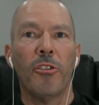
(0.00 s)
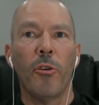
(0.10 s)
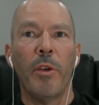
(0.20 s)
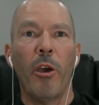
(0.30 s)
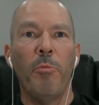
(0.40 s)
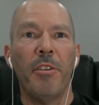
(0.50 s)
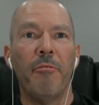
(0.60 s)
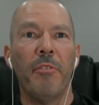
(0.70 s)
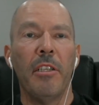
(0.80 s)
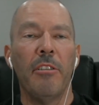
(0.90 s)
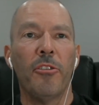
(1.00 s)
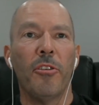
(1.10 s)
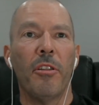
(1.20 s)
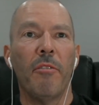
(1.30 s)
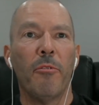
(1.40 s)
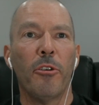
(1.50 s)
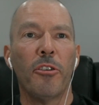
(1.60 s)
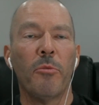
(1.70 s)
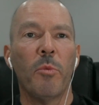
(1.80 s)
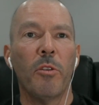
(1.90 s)
So we hope to fill sort of
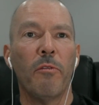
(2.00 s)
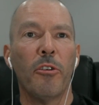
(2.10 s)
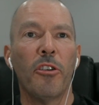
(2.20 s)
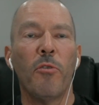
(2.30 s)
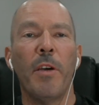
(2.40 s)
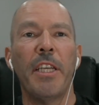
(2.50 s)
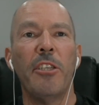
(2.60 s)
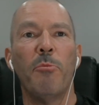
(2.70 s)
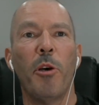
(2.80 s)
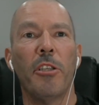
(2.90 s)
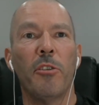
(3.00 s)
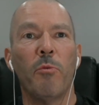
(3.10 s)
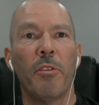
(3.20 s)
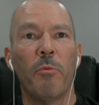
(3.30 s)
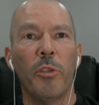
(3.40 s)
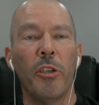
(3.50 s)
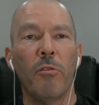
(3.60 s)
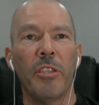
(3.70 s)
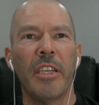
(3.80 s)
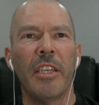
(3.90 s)
the first 20 spots with, you know,
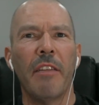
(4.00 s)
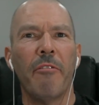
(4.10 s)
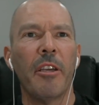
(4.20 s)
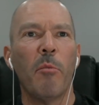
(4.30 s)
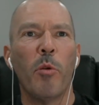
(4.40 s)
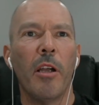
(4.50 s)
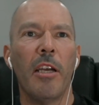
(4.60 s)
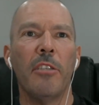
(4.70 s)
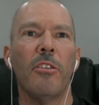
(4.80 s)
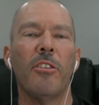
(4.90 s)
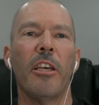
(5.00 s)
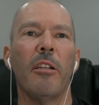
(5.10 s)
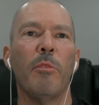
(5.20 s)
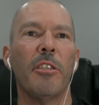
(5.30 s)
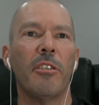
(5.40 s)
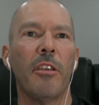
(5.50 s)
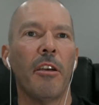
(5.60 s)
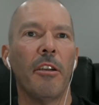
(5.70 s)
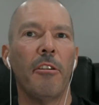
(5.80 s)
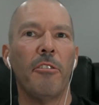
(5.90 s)
significant prizes, helmets,
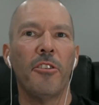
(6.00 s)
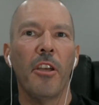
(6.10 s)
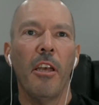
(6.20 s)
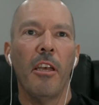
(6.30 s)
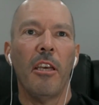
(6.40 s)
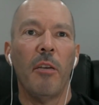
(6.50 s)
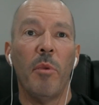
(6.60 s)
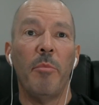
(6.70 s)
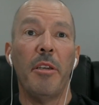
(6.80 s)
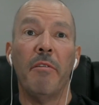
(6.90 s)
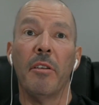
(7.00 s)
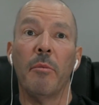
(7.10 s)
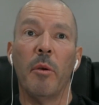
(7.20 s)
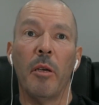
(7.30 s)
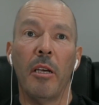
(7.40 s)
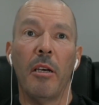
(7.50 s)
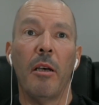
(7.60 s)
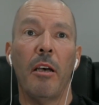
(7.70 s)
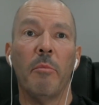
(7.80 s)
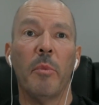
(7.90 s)
tires, and maybe even
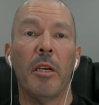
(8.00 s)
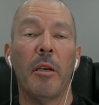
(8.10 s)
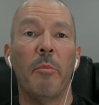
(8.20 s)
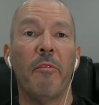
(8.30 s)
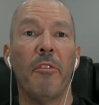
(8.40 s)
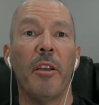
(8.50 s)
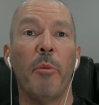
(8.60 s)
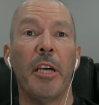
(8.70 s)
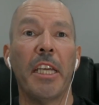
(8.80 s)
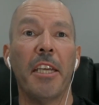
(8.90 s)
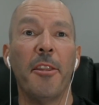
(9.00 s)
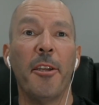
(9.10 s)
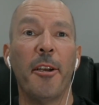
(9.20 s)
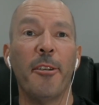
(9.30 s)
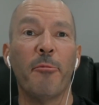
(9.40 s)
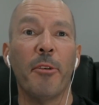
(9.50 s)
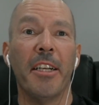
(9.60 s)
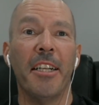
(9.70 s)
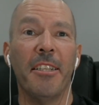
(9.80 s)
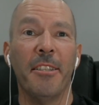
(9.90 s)
fit a bike in there as
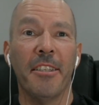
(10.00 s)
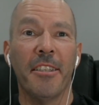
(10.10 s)
well.